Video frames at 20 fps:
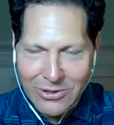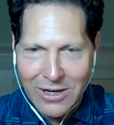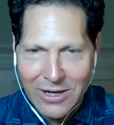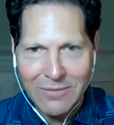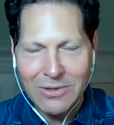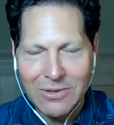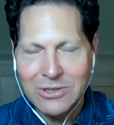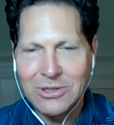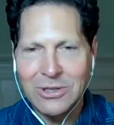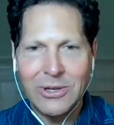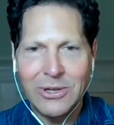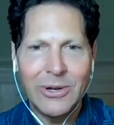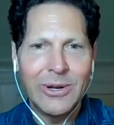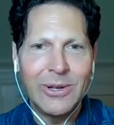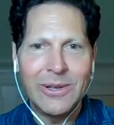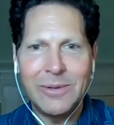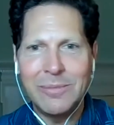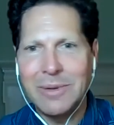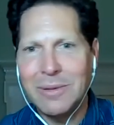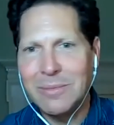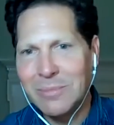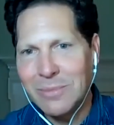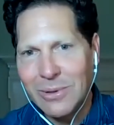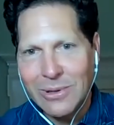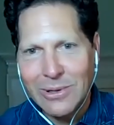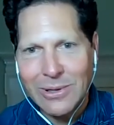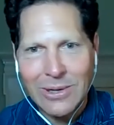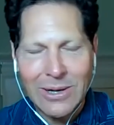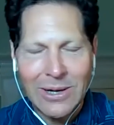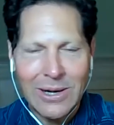craving sugar a little bit
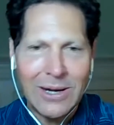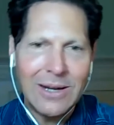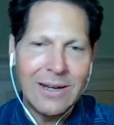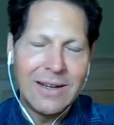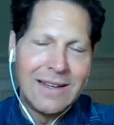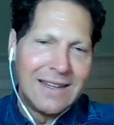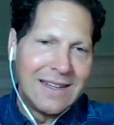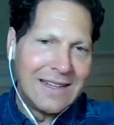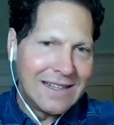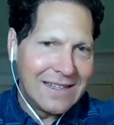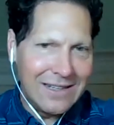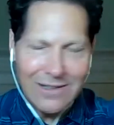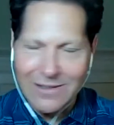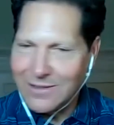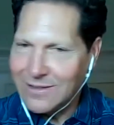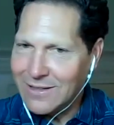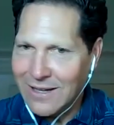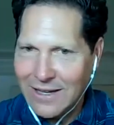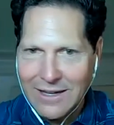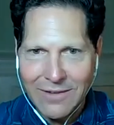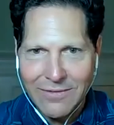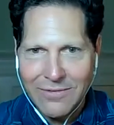more, your